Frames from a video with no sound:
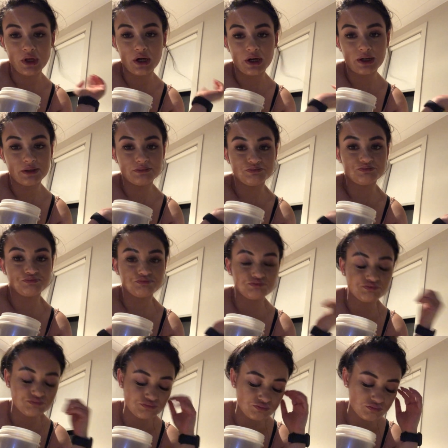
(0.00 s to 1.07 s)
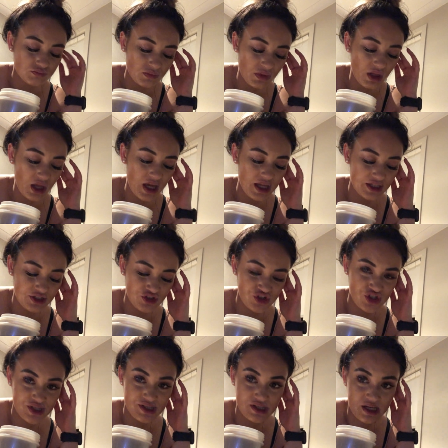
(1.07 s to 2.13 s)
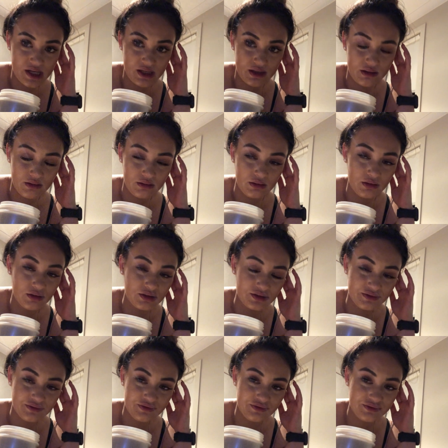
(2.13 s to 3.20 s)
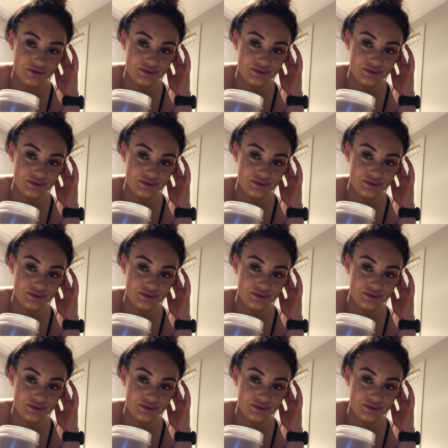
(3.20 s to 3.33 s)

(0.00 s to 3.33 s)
um, and it's just taken a lot of